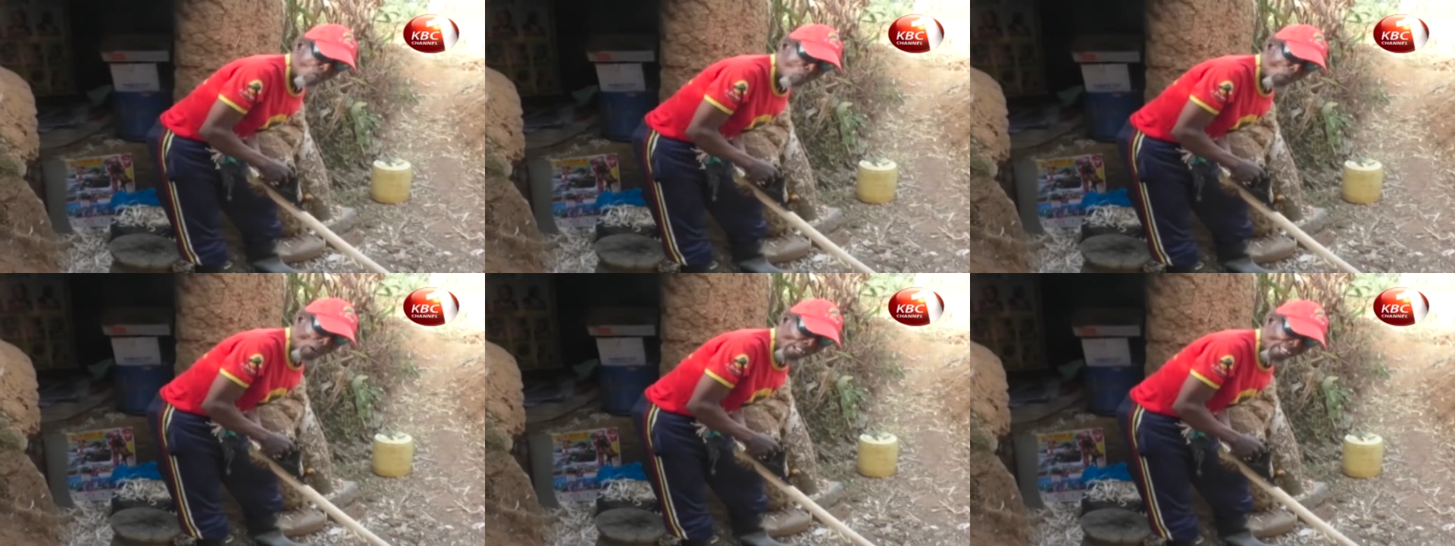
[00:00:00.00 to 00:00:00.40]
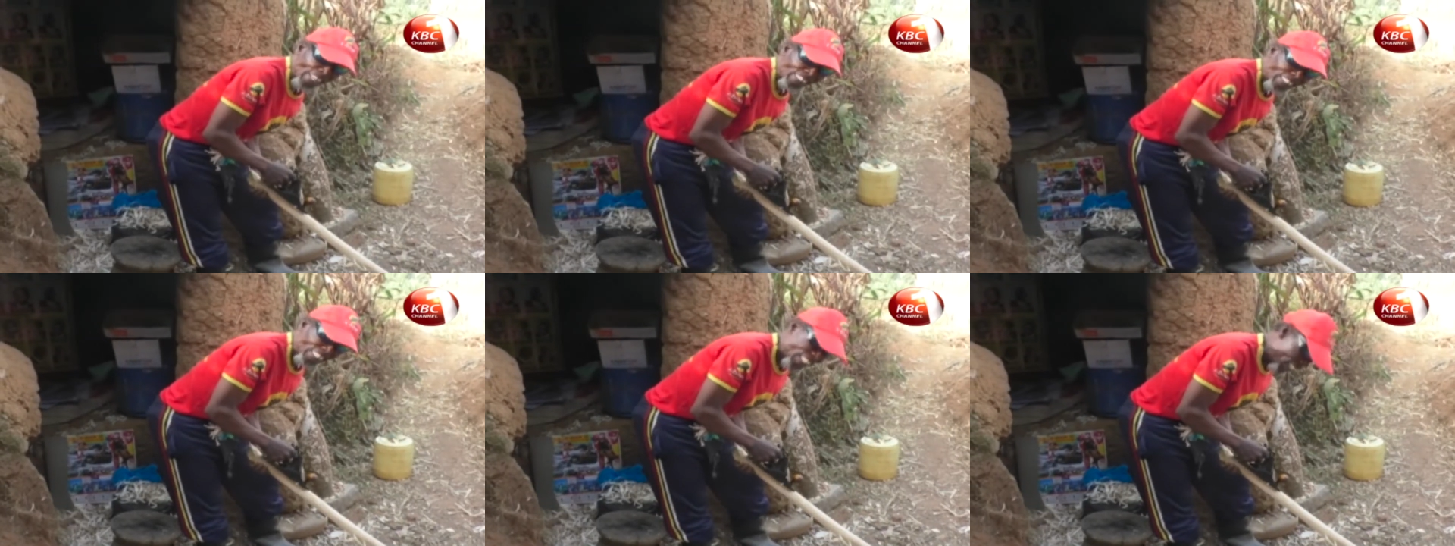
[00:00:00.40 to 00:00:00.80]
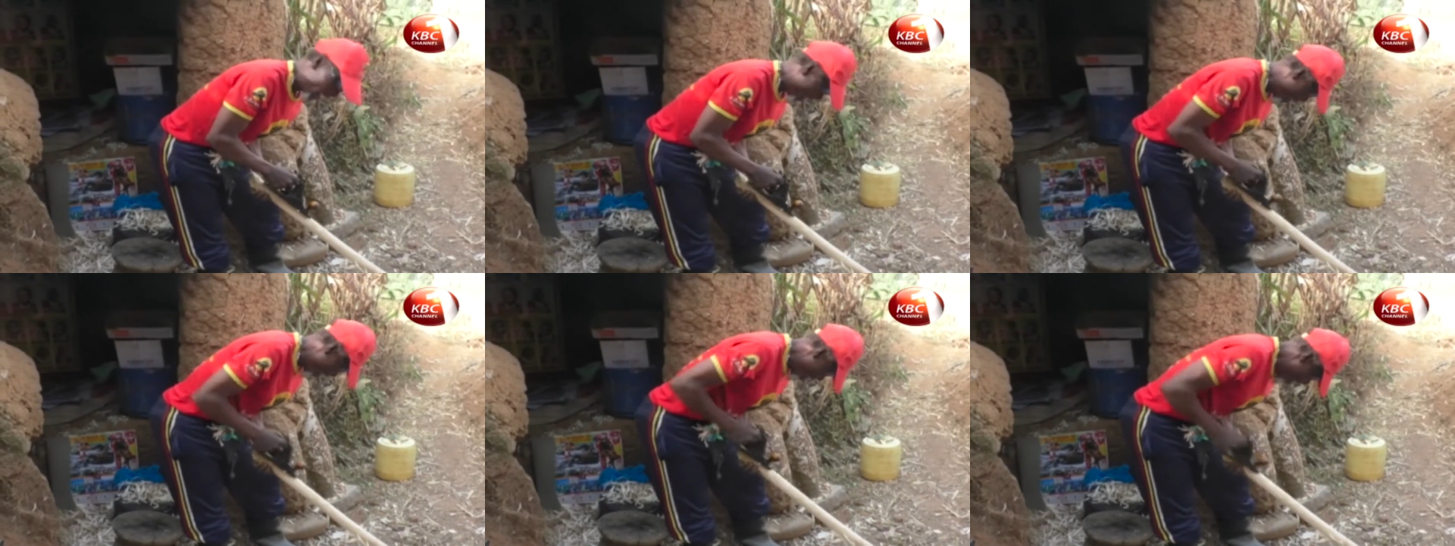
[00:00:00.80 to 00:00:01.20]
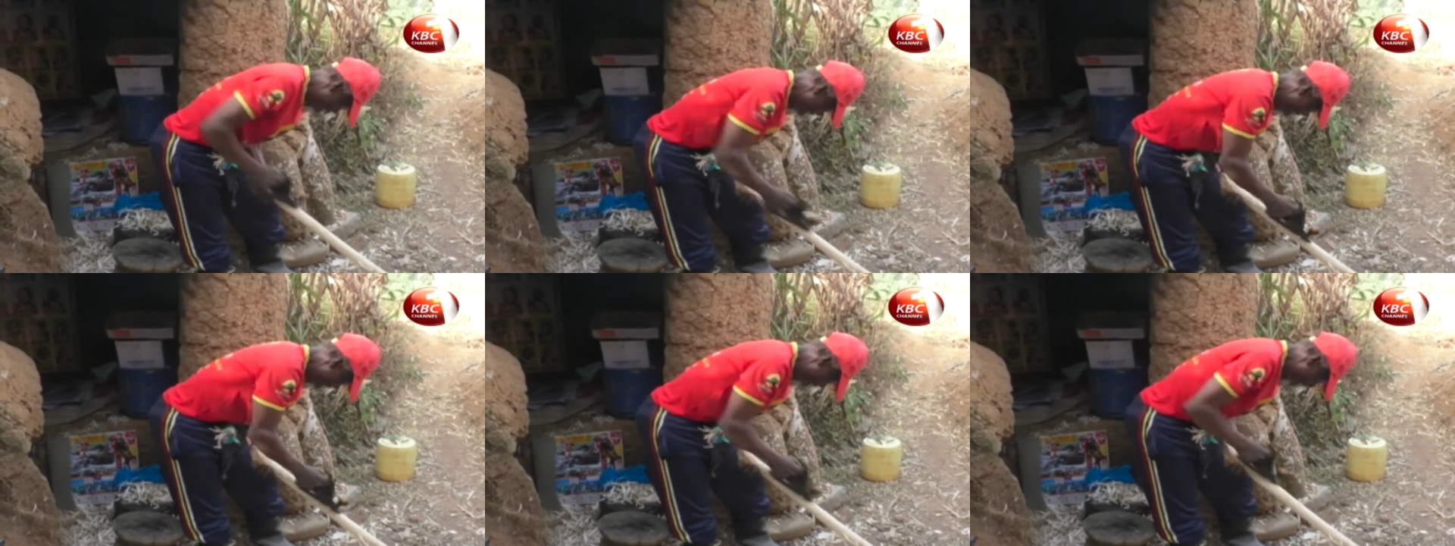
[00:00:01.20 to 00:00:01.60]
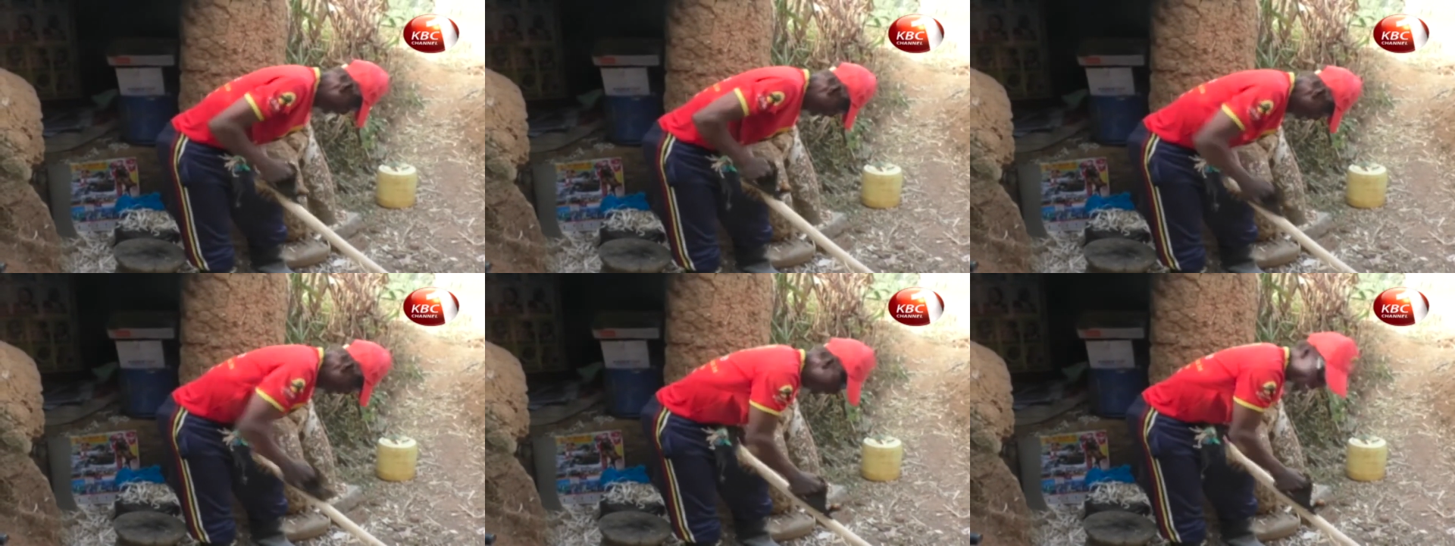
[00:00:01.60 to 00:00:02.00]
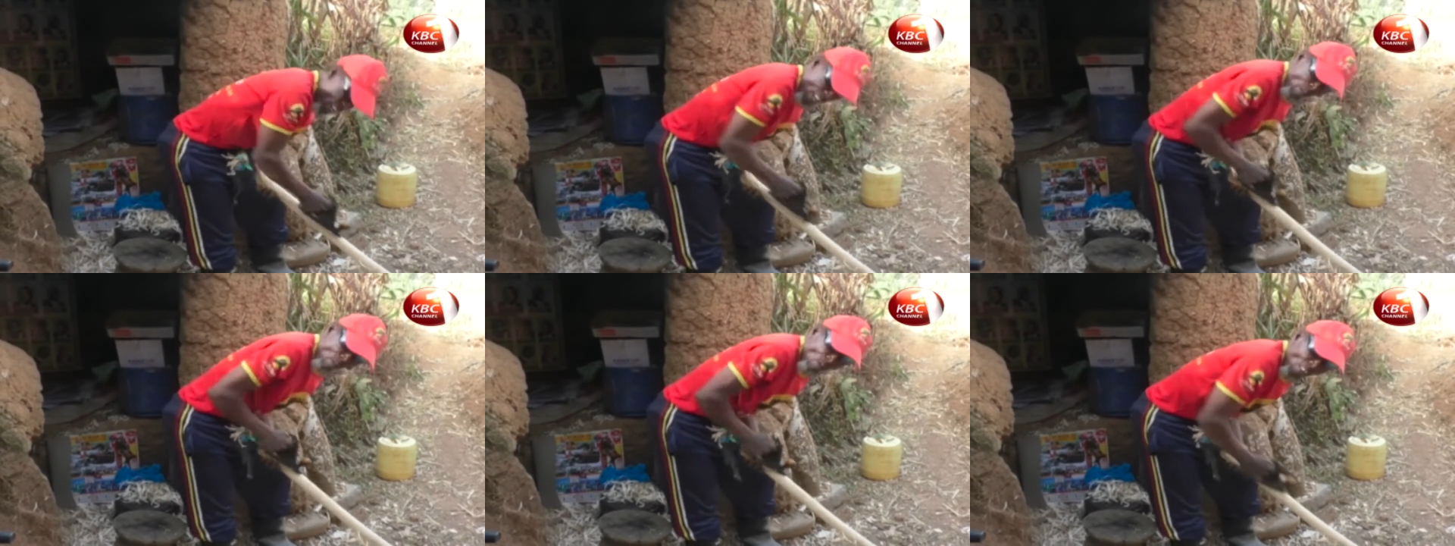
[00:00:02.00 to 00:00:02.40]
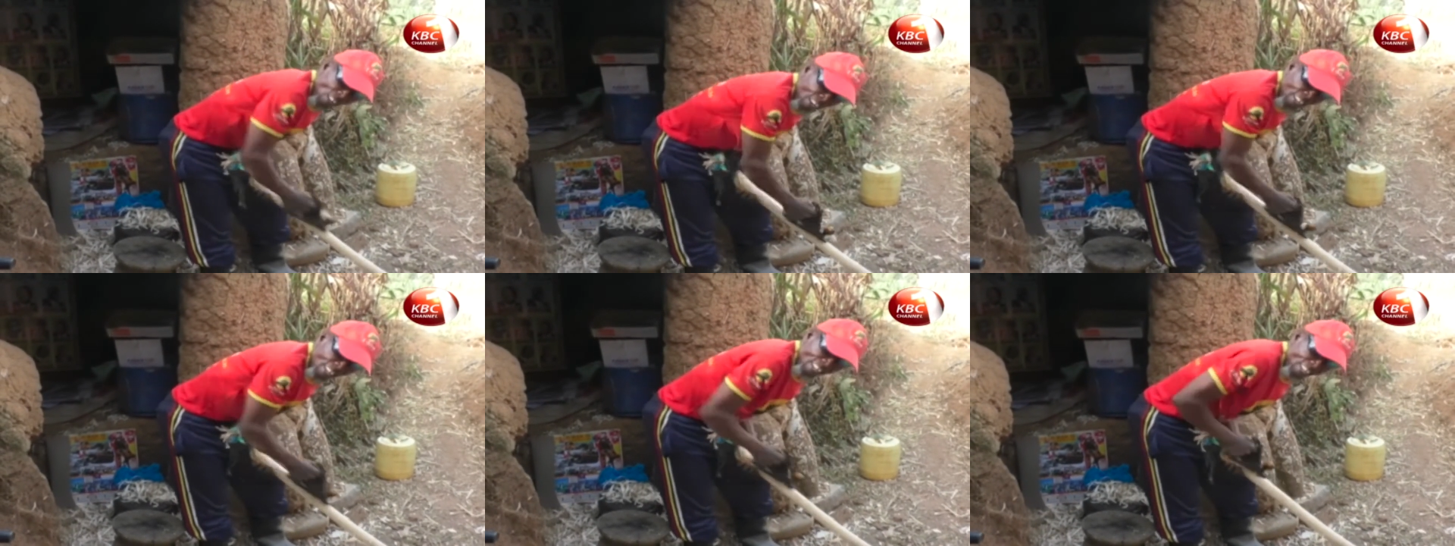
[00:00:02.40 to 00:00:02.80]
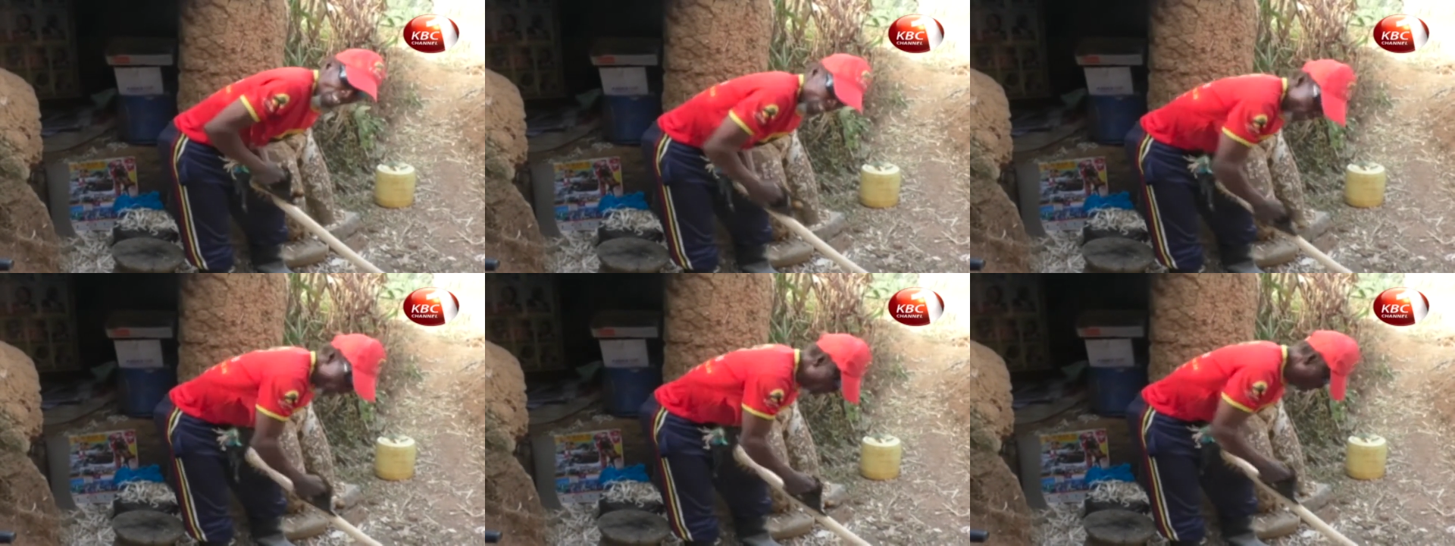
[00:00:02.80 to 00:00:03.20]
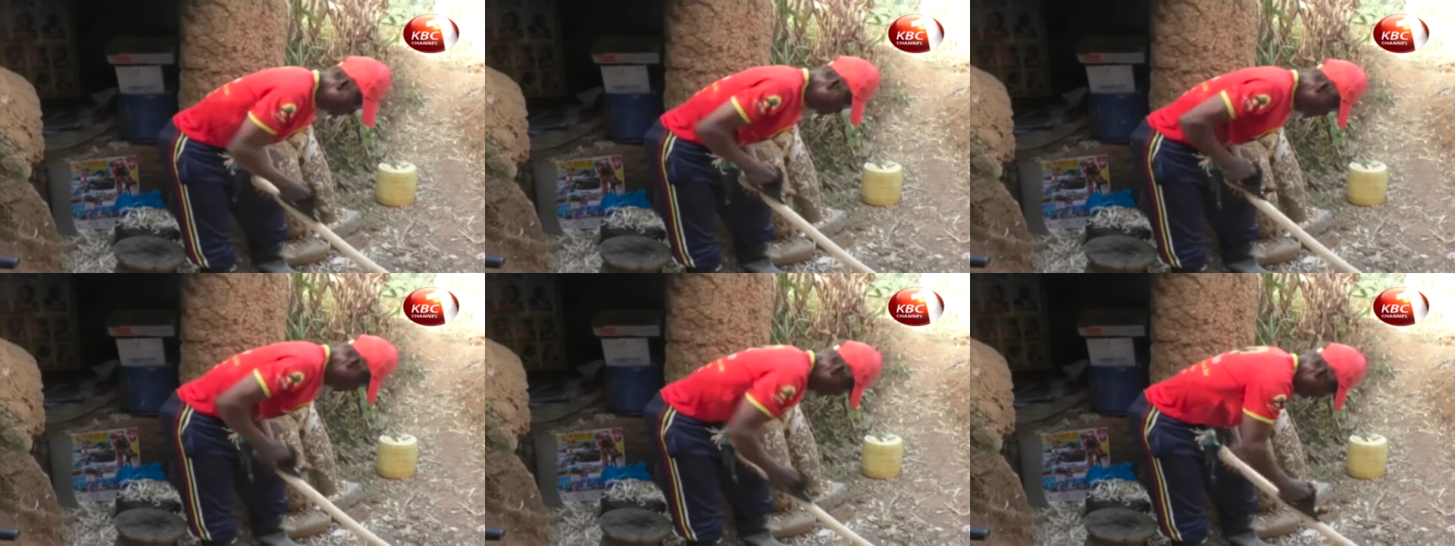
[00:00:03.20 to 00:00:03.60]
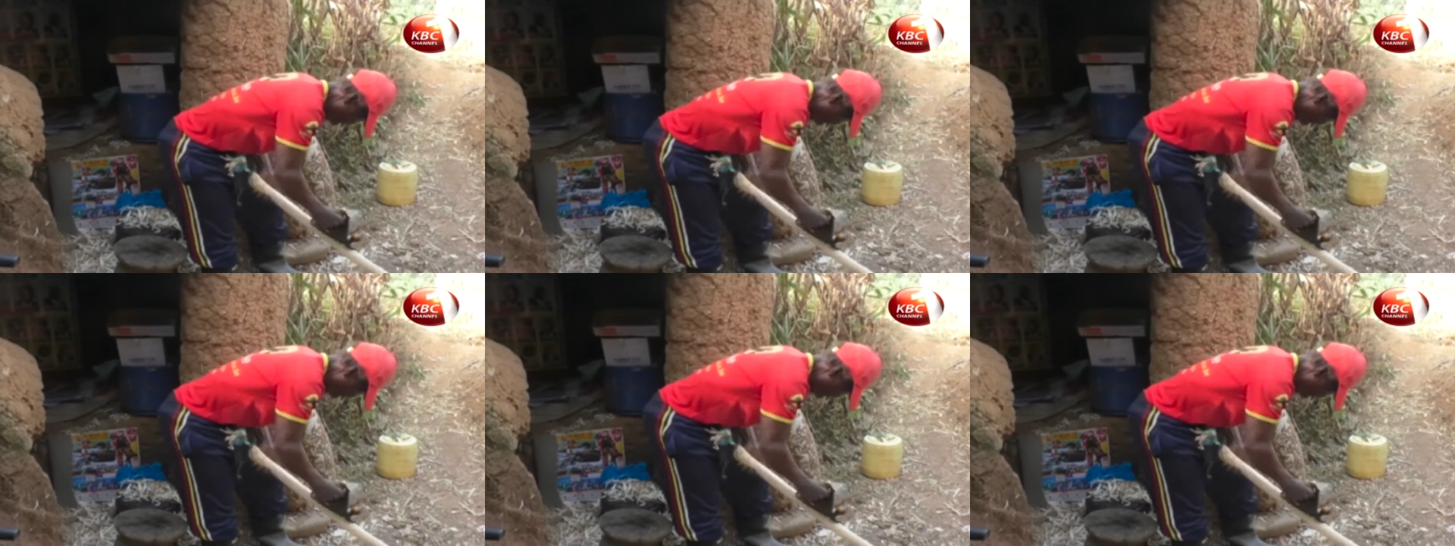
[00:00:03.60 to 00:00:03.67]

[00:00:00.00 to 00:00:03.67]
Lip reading: No face is visible, so there are no lips to read.